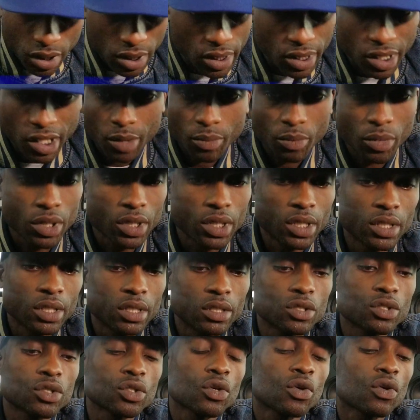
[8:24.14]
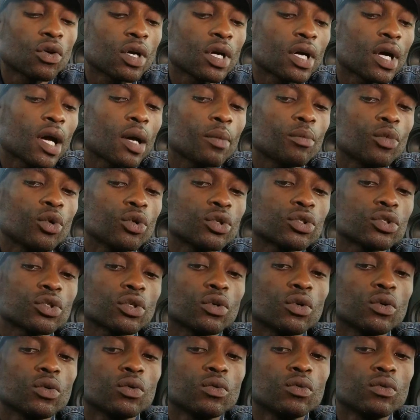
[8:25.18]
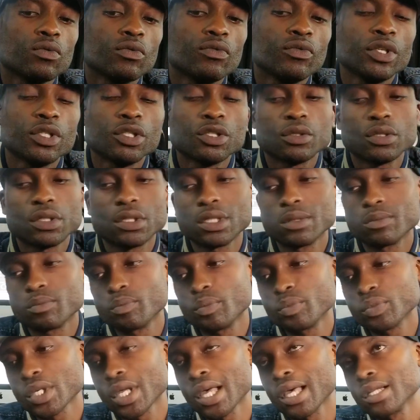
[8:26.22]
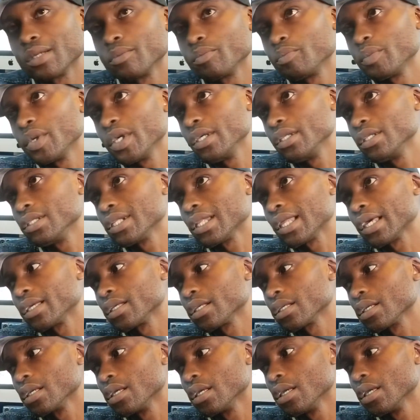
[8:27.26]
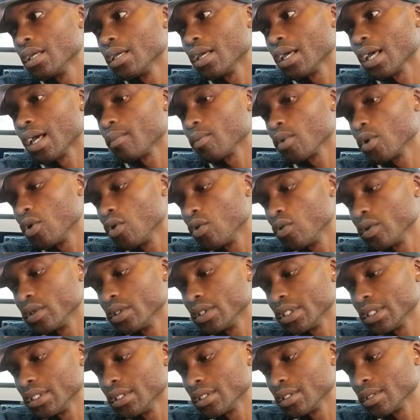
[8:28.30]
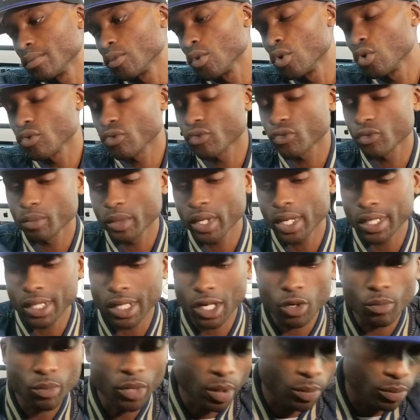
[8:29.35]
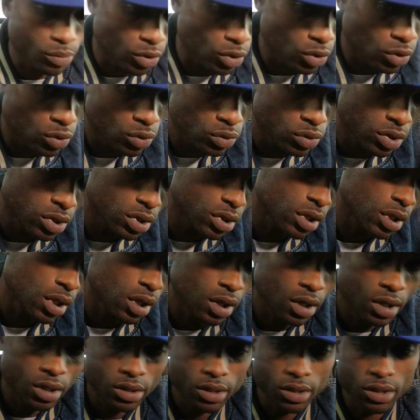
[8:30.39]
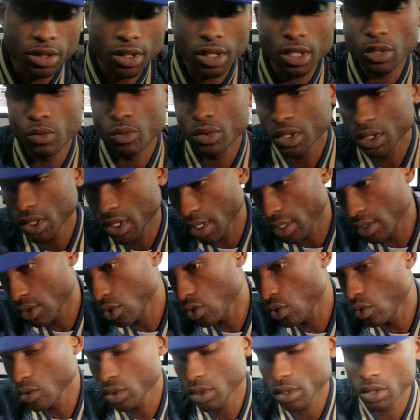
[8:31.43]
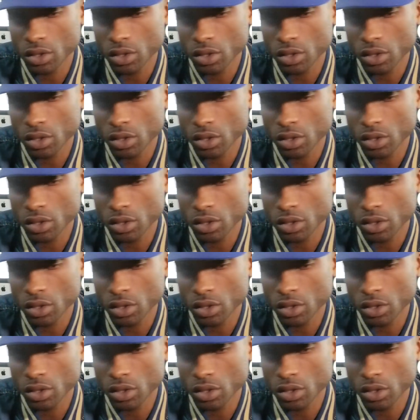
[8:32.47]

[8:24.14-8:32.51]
again, but in this song, I'm also kind of painted like I'm going from hanging out with my bros to chilling with chicks to going to the